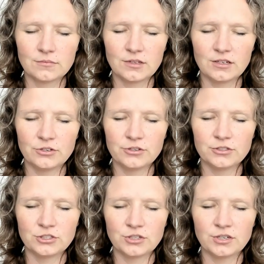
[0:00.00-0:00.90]
and
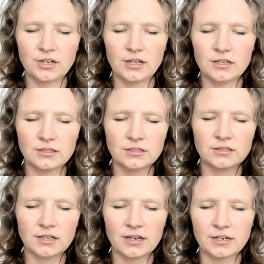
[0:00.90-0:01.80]
nurture, and a
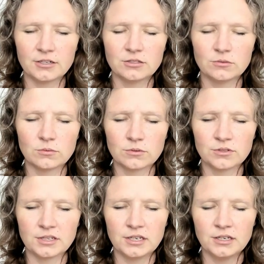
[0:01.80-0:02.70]
desire to
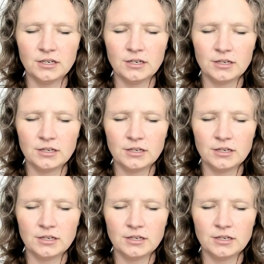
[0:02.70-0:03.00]
really